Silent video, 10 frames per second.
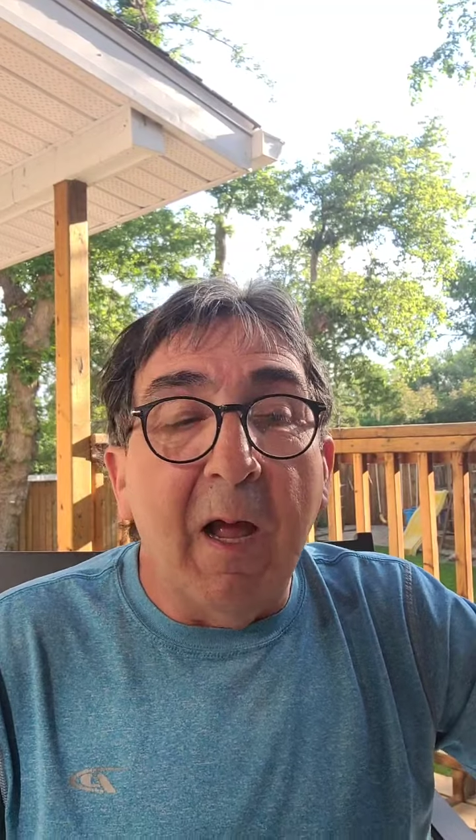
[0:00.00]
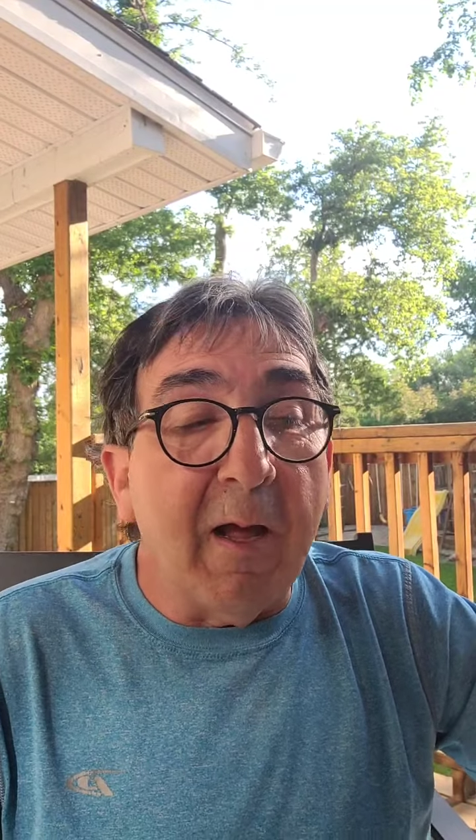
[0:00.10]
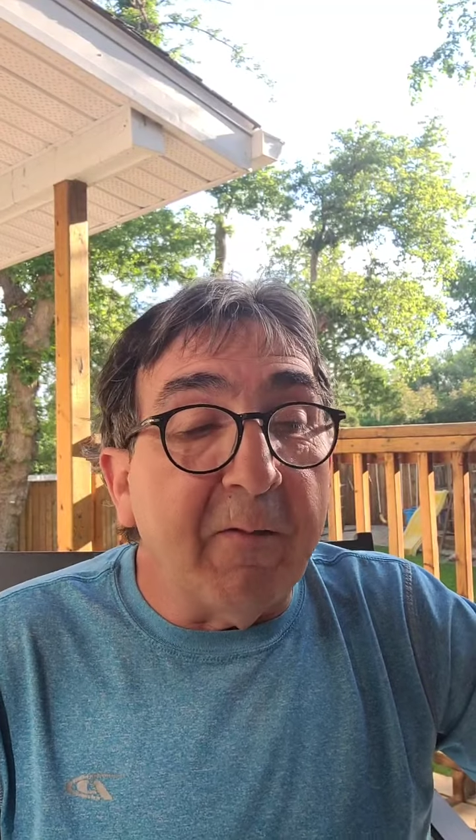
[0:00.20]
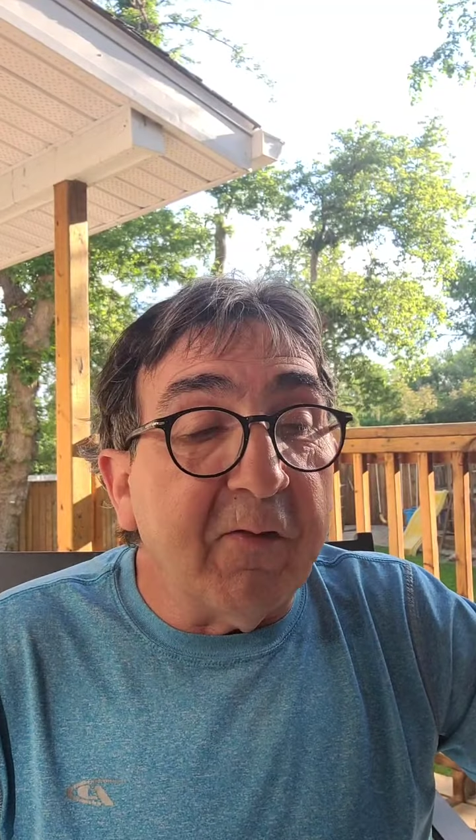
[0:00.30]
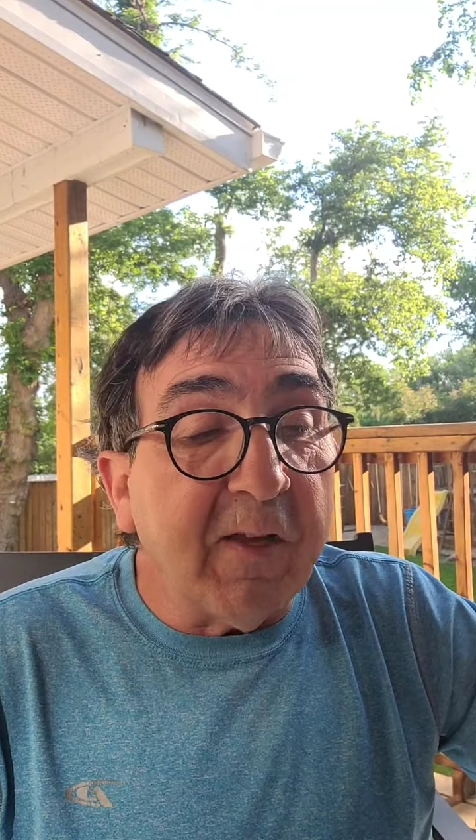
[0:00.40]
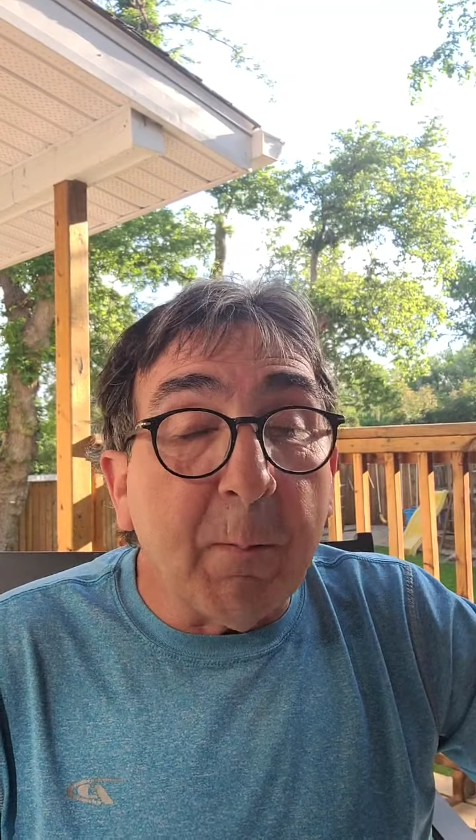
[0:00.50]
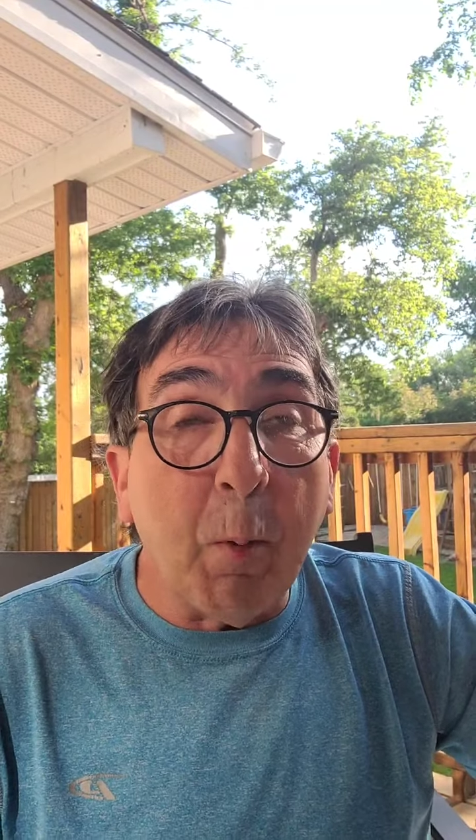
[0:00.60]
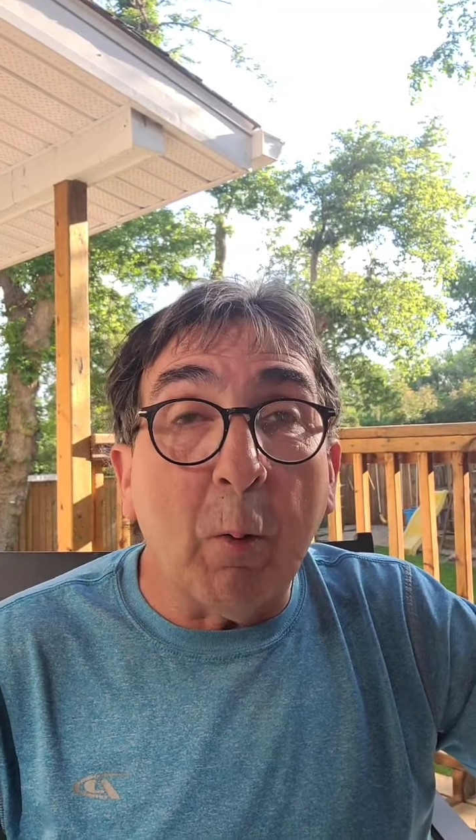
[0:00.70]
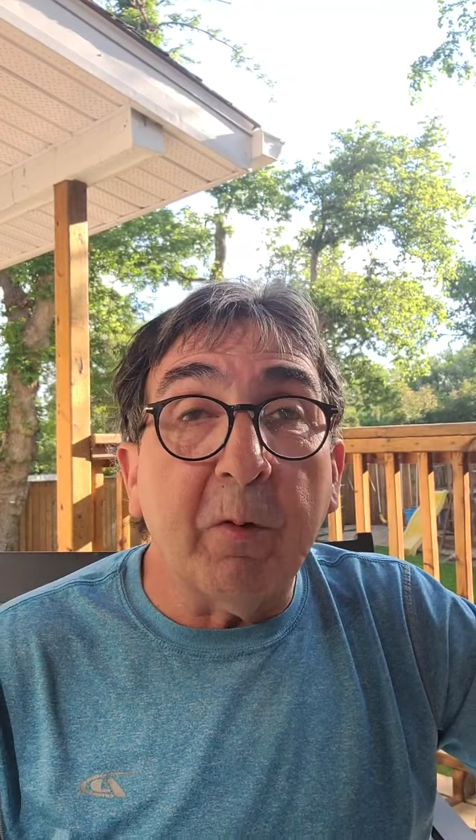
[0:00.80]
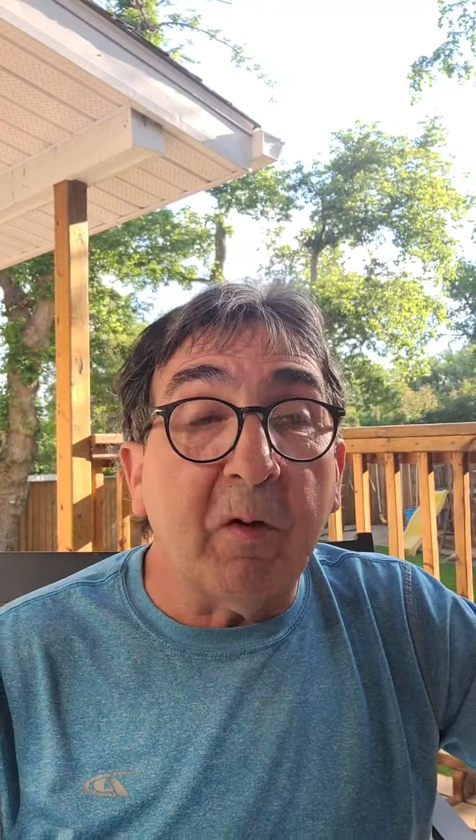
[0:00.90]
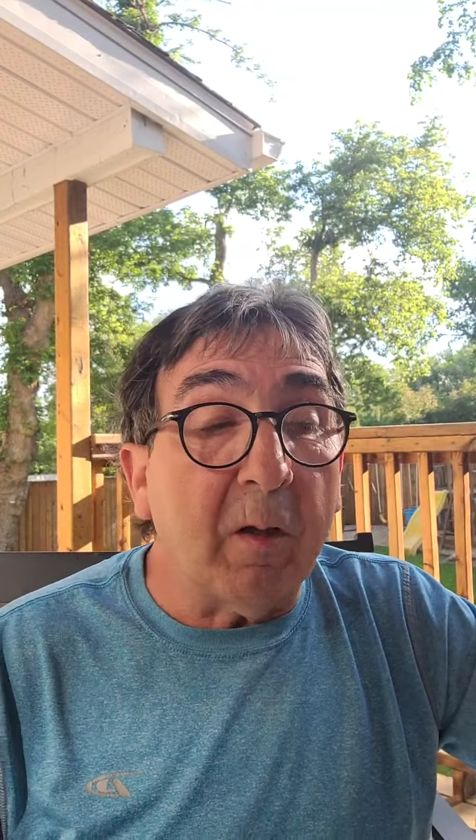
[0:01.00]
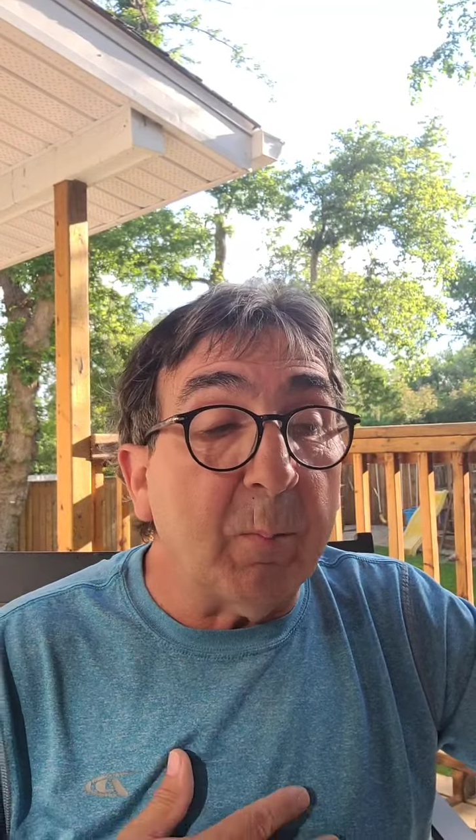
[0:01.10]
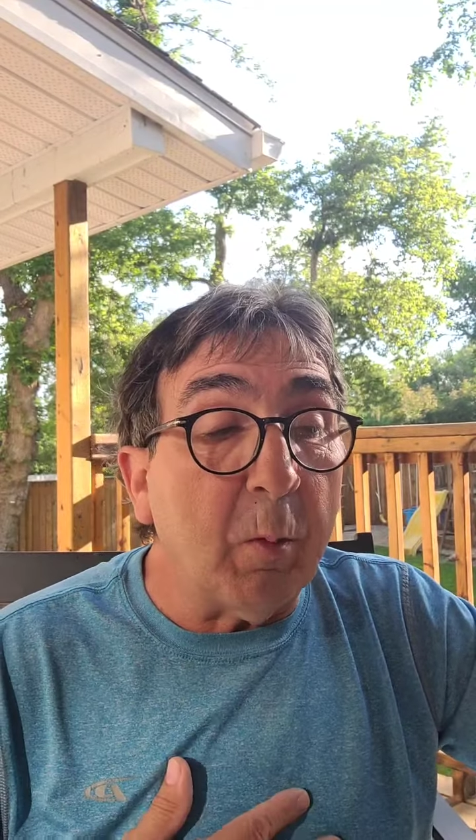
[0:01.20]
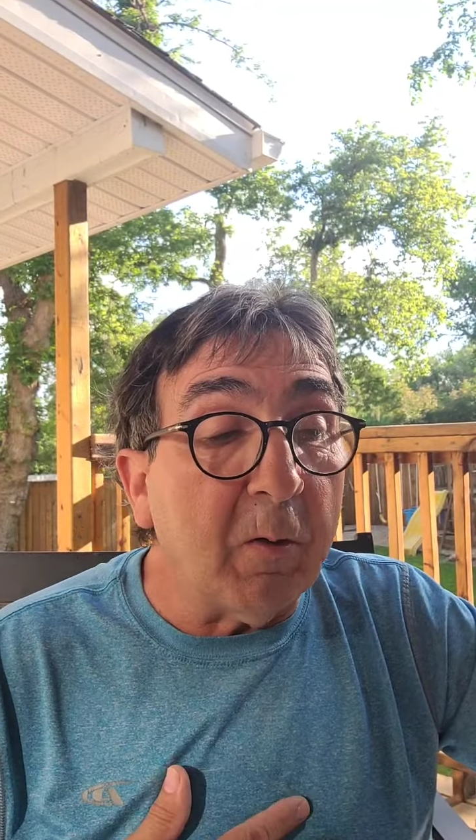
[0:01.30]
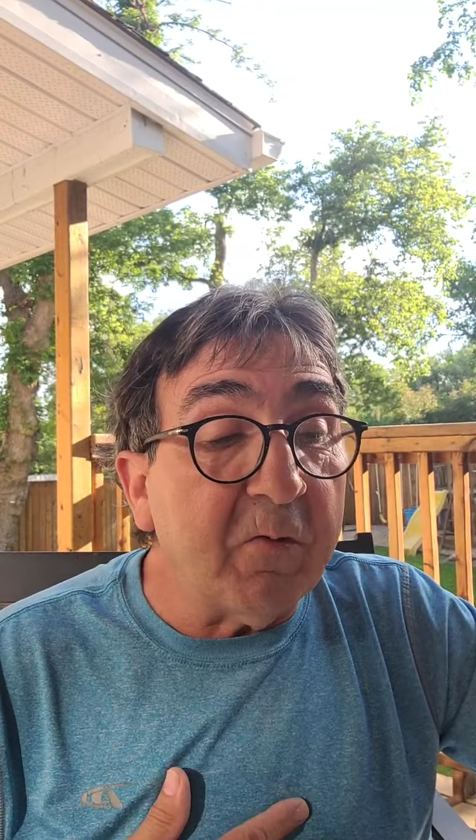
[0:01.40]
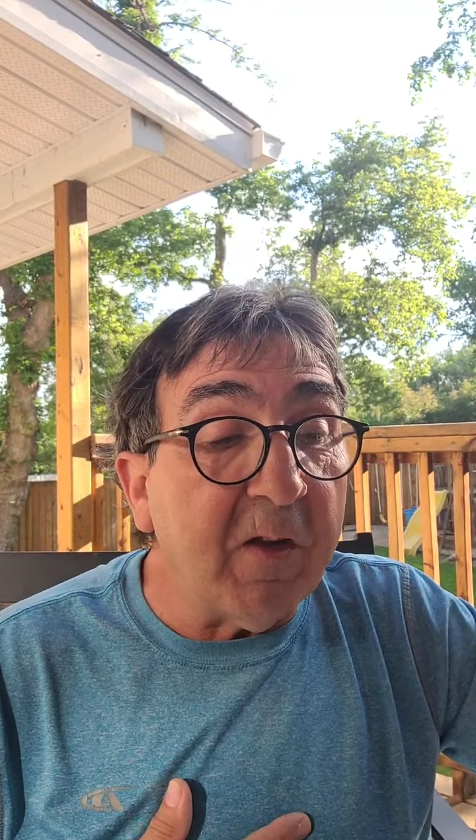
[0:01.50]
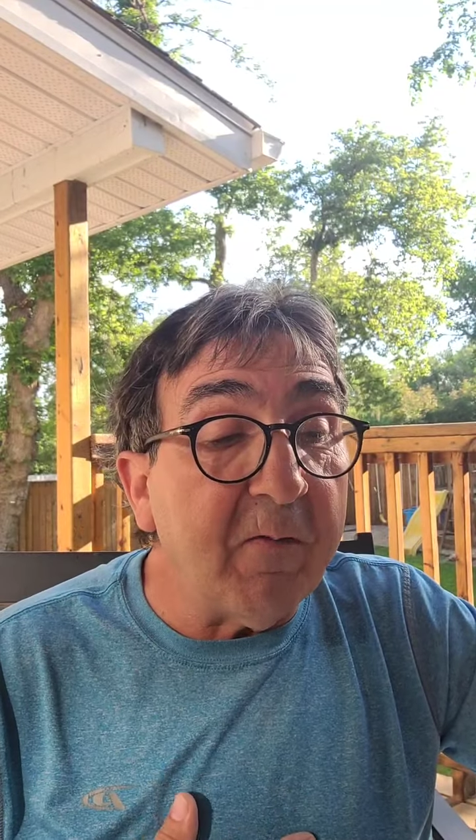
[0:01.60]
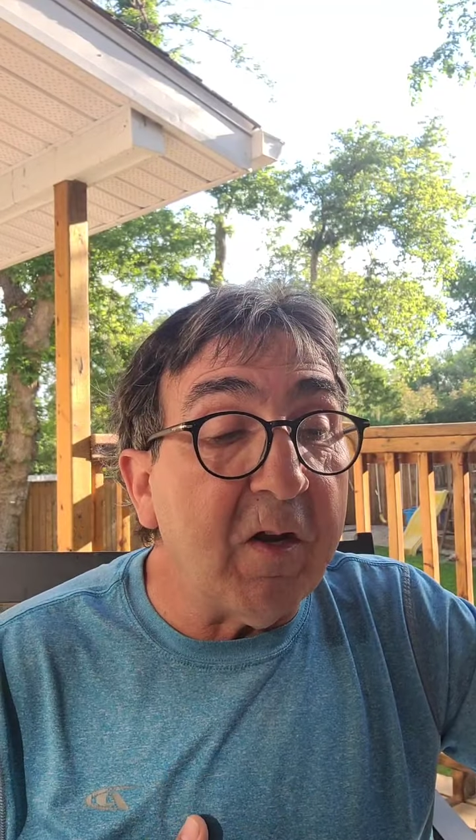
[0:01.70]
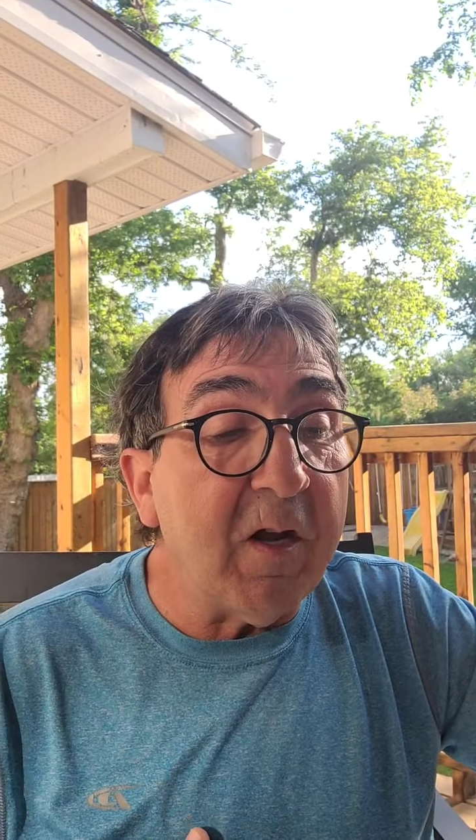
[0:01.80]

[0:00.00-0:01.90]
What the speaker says: The second part, we talked about our safety